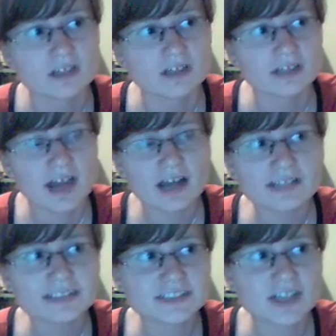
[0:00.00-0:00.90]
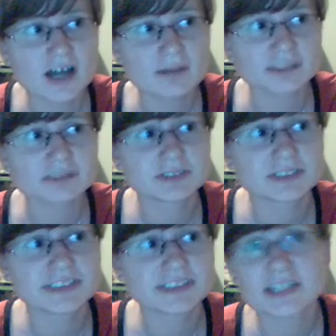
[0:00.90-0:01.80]
Now at this time, this was the
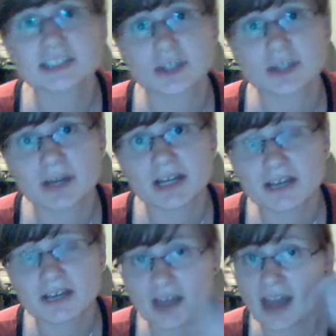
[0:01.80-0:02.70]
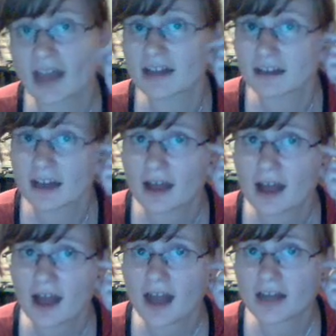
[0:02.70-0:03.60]
second job I had ever had,
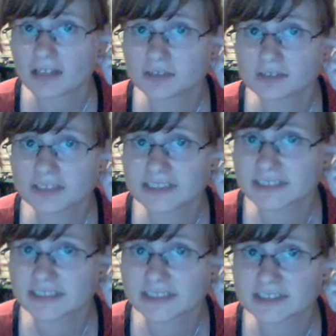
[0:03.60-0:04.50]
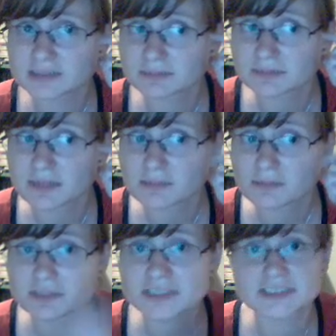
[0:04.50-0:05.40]
and I took these things
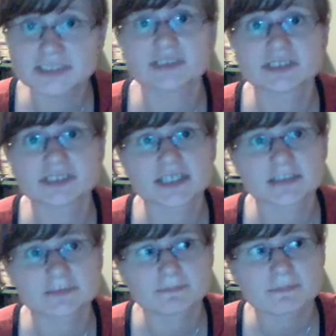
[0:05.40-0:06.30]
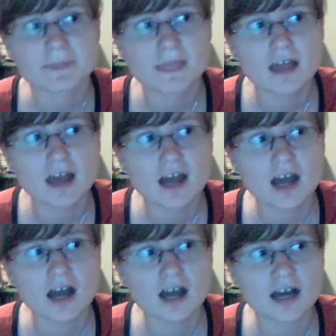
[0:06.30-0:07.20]
pretty seriously.
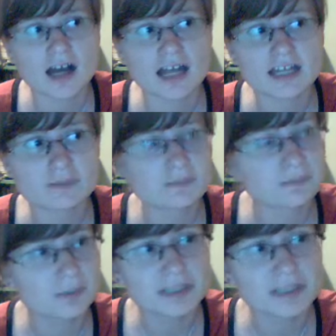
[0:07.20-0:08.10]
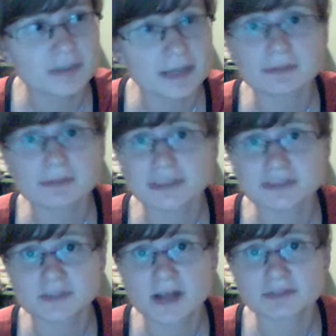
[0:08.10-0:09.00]
He bullied people as
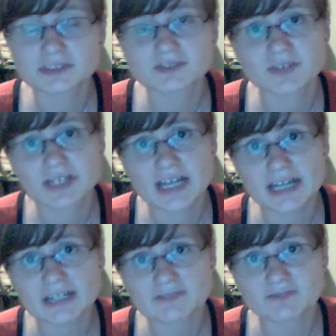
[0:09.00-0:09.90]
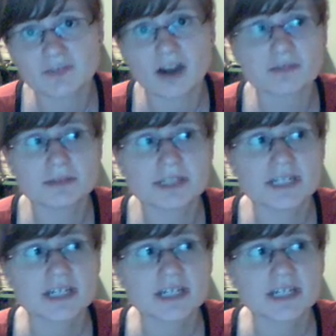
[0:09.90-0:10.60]
well. It was a very negative environment.